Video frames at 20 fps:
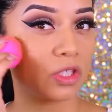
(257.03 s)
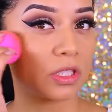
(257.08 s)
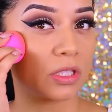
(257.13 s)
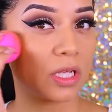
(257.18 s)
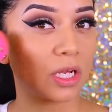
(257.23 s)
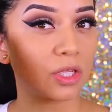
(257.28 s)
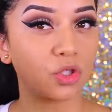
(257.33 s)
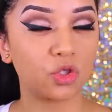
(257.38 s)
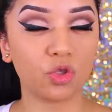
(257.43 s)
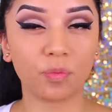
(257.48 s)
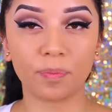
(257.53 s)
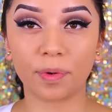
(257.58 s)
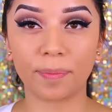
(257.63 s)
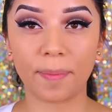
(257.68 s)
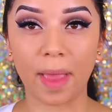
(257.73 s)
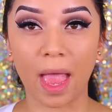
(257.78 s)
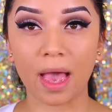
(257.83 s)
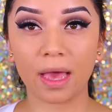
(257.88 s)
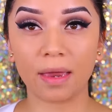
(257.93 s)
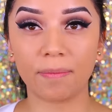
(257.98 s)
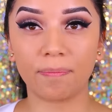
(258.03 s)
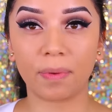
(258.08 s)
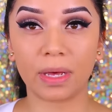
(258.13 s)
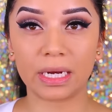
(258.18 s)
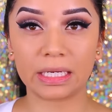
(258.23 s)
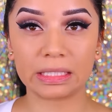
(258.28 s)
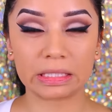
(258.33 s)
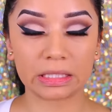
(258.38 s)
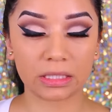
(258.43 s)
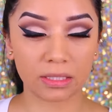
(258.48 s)
It's not super matte,
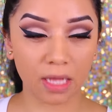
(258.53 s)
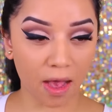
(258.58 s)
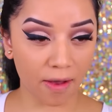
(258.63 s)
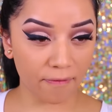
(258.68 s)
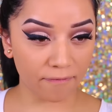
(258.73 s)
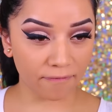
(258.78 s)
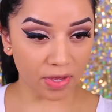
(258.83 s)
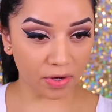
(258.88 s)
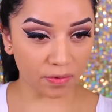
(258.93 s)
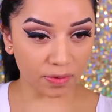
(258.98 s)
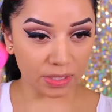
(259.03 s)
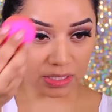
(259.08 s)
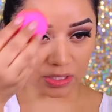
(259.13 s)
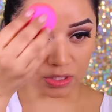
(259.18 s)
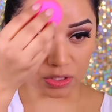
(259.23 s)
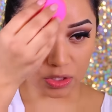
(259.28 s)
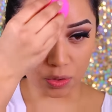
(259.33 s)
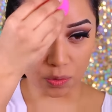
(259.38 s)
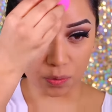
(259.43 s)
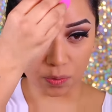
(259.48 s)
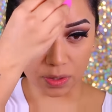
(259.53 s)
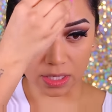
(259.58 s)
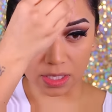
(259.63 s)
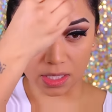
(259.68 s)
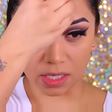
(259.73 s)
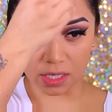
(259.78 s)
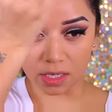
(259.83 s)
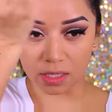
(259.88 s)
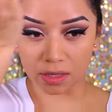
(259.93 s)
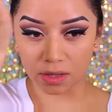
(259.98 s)
but it's not very dewy
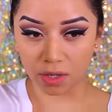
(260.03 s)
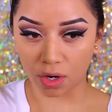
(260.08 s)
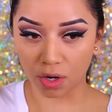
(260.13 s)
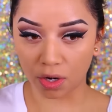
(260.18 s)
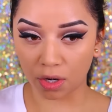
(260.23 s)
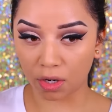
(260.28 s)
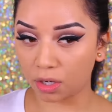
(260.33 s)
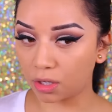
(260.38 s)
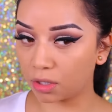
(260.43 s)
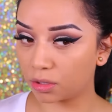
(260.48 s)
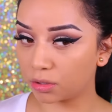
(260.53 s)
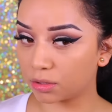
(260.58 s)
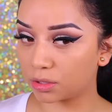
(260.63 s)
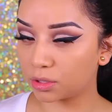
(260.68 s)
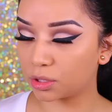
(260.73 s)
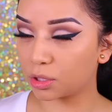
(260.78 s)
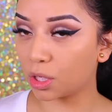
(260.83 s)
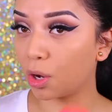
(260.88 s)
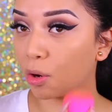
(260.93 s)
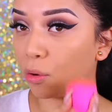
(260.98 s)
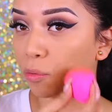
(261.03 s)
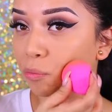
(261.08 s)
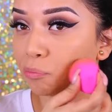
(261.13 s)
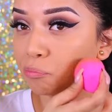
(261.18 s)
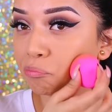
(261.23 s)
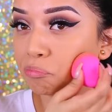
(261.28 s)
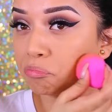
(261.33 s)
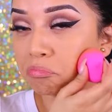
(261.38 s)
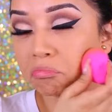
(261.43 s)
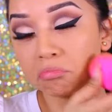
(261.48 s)
either. So
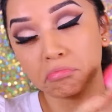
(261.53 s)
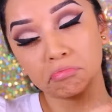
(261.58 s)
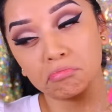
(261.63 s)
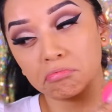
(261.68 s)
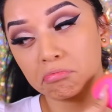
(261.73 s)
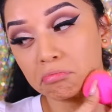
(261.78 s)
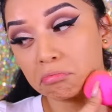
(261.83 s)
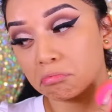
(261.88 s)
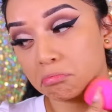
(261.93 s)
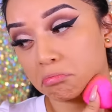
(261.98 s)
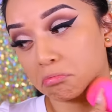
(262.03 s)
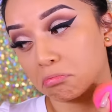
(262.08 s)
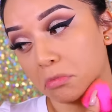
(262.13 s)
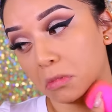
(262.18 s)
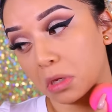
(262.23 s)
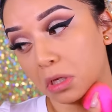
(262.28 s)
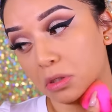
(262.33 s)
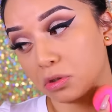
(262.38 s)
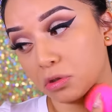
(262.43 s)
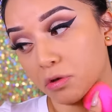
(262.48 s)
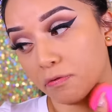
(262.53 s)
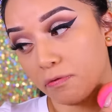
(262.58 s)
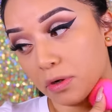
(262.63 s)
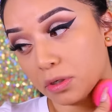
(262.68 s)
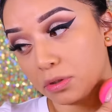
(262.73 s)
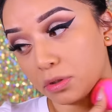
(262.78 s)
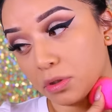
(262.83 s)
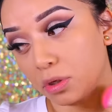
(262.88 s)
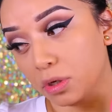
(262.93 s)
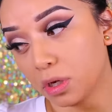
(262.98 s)

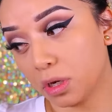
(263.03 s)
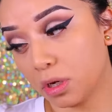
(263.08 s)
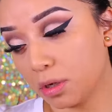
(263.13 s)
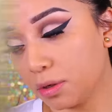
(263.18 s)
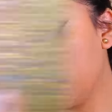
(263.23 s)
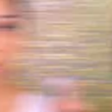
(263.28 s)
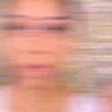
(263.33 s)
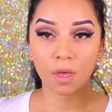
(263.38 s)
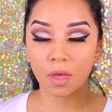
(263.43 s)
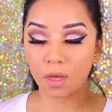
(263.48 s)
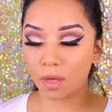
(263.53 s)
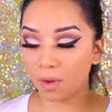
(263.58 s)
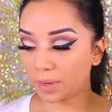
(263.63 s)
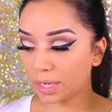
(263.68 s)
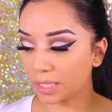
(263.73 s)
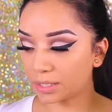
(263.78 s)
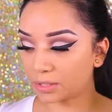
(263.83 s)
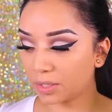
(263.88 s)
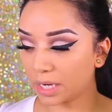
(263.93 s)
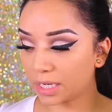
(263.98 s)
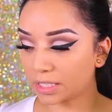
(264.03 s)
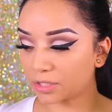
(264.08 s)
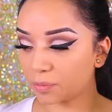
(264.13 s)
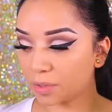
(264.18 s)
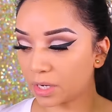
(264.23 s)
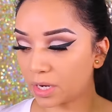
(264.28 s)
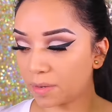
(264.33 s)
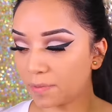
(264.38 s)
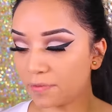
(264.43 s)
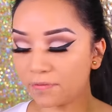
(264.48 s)
far, so good. Okay, so next
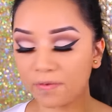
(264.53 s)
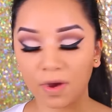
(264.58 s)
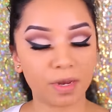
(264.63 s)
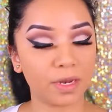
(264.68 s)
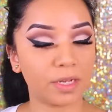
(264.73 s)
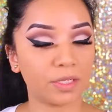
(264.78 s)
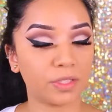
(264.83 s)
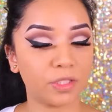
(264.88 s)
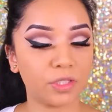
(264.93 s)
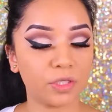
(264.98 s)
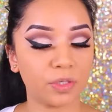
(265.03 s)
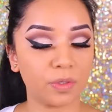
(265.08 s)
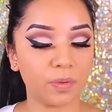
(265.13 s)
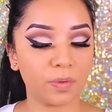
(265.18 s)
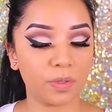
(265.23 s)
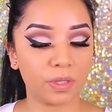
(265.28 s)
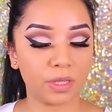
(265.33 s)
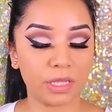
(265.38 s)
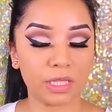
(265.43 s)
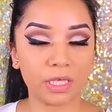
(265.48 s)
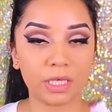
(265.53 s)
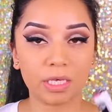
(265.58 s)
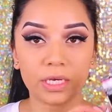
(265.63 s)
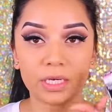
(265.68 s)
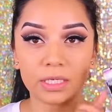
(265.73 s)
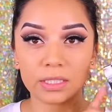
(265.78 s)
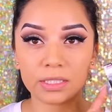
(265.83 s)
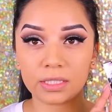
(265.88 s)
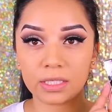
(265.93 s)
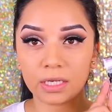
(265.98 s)
we're going to move on to the
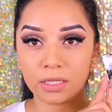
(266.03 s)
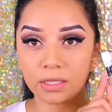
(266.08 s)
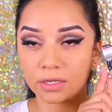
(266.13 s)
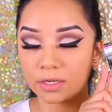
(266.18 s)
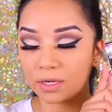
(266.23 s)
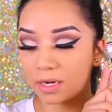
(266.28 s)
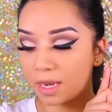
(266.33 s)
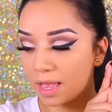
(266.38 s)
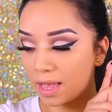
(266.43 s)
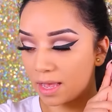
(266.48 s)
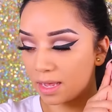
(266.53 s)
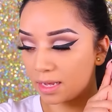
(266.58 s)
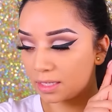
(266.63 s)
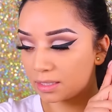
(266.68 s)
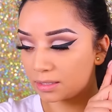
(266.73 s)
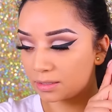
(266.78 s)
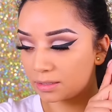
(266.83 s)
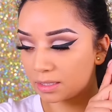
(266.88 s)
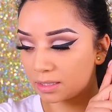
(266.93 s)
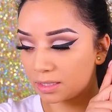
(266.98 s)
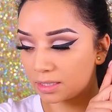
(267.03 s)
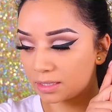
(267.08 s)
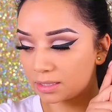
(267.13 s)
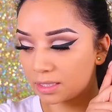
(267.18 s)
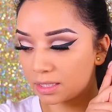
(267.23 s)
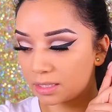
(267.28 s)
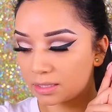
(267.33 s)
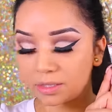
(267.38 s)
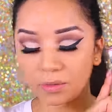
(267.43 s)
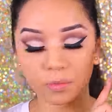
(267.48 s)
concealer, and
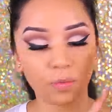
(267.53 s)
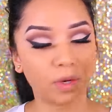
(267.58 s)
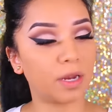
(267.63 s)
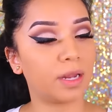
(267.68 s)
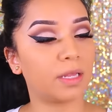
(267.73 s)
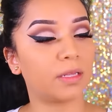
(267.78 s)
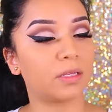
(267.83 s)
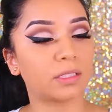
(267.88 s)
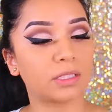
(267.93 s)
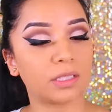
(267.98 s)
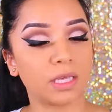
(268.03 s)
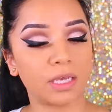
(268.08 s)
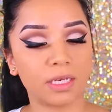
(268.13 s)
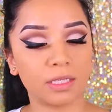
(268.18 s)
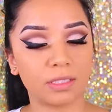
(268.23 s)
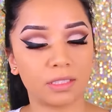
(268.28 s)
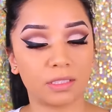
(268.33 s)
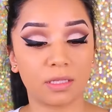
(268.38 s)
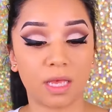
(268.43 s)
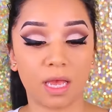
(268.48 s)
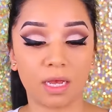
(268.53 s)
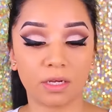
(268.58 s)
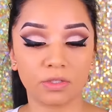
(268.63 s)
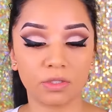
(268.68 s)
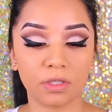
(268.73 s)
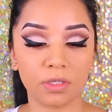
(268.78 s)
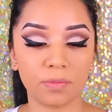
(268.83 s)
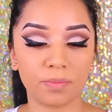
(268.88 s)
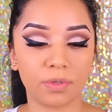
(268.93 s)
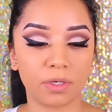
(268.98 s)
this is what it looks like. It's
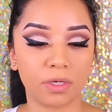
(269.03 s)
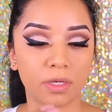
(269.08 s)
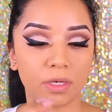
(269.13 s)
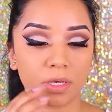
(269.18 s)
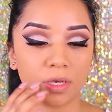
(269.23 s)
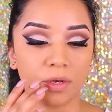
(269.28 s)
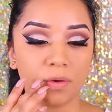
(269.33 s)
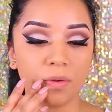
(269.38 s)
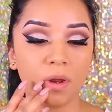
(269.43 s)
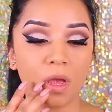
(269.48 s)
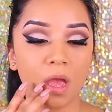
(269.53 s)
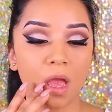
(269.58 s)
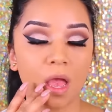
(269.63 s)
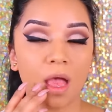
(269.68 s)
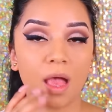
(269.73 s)
actually pretty cute.